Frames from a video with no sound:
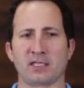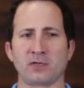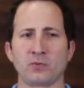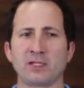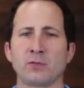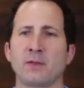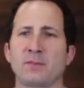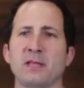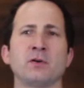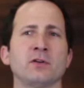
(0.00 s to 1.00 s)
You really
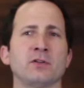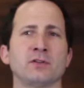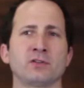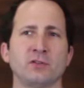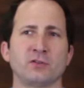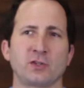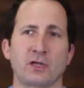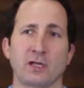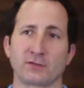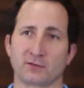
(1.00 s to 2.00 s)
want people to
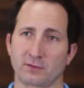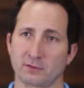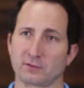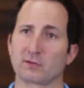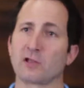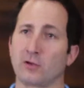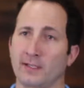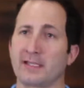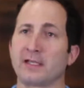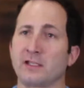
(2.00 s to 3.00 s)
start off
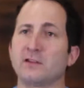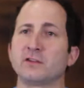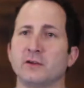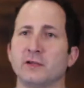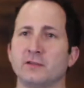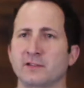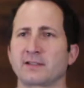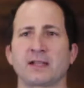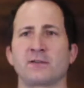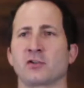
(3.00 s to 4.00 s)
slowly and get used to it. Just
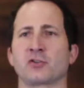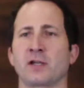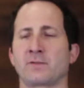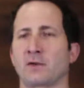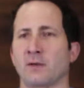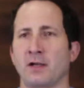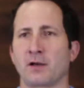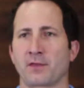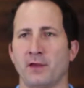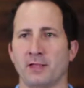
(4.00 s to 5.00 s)
like if you're training for a
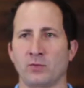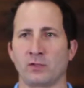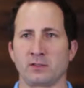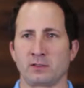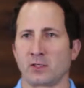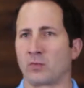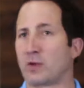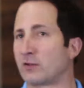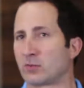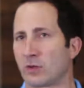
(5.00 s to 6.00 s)
marathon, you wouldn't go
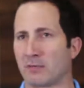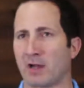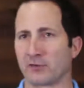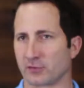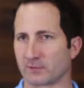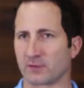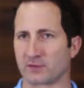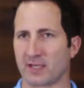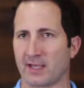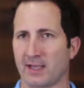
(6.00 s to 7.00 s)
run 20 miles your
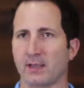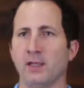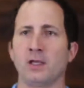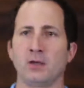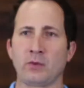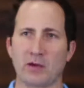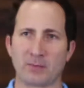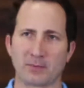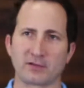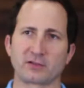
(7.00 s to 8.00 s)
first day. We want
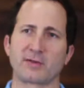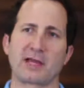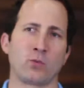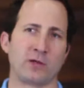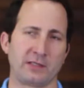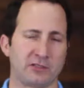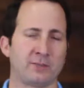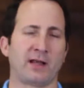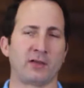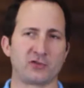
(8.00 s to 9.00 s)
people to start with that 1 to 2
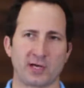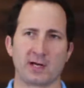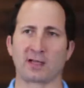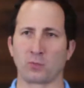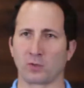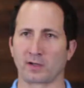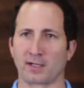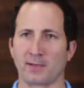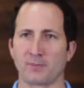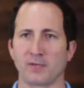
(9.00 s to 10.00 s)
mile jog and work
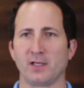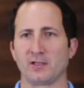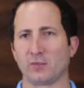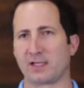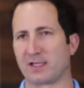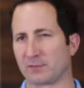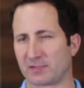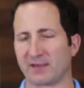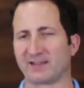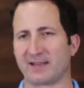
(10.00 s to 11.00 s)
up. So we give them
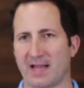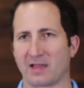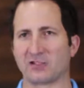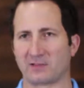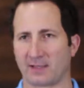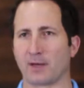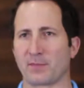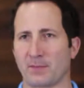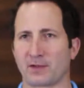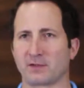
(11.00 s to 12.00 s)
some of these analogies to help
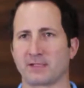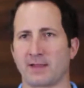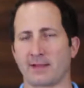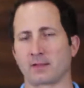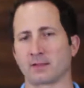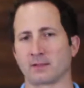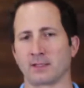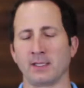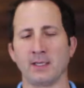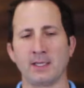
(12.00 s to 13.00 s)
them understand that clearly.